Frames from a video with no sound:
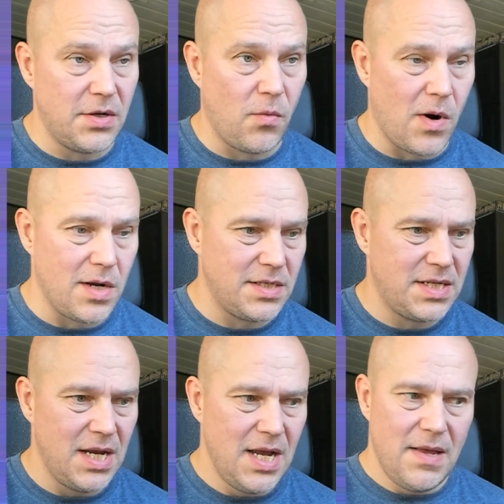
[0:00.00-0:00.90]
ones.
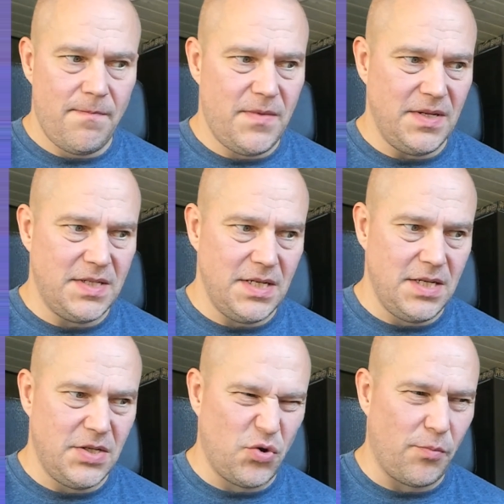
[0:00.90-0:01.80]
This
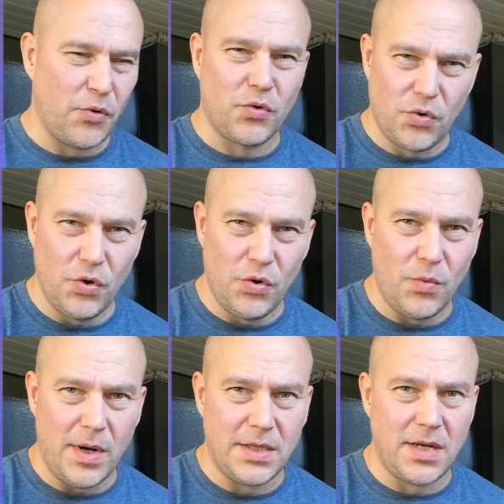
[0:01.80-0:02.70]
isn't super crude
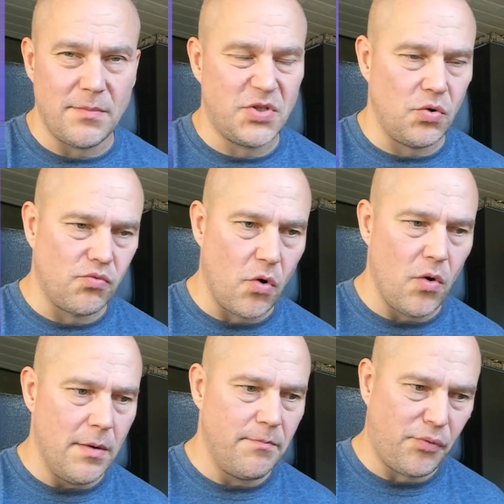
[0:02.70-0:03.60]
when it comes to raw
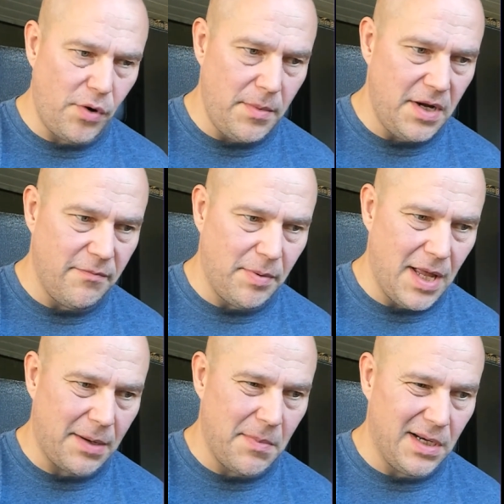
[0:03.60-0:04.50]
and primitive
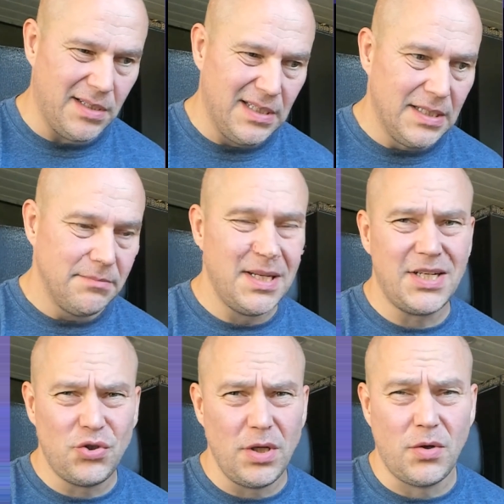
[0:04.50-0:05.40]
black metal, but
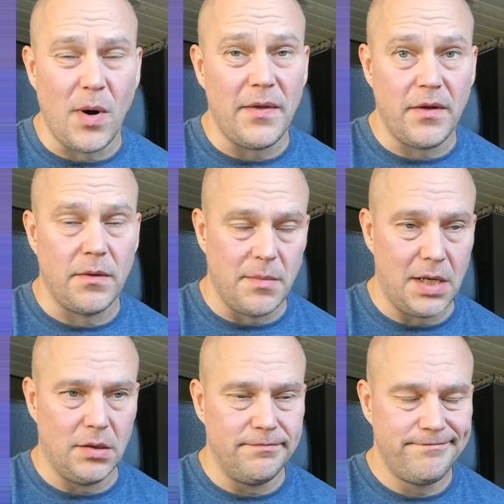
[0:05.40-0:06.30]
actually quite in the
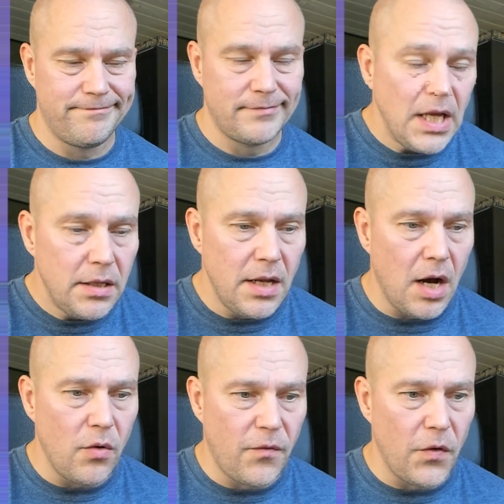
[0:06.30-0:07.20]
middle.
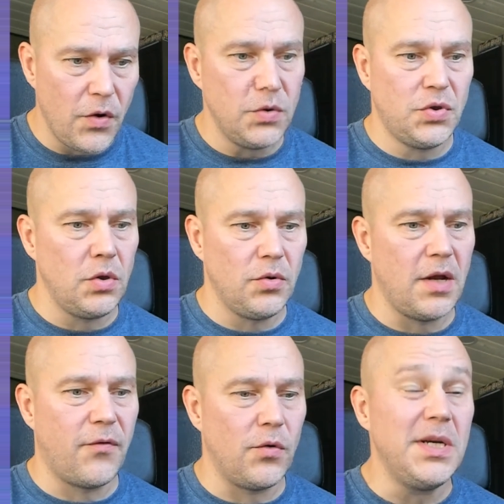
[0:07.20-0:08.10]
Now, for those who are
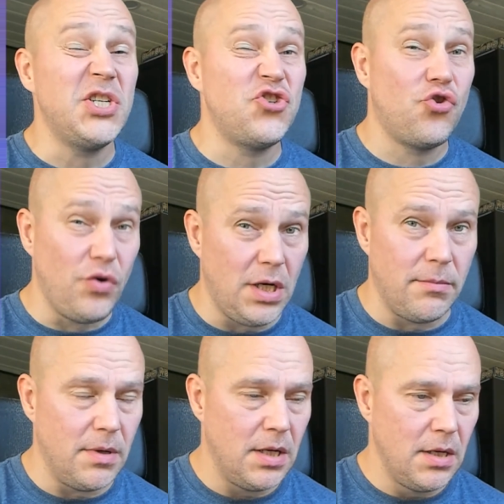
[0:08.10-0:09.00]
looking for extreme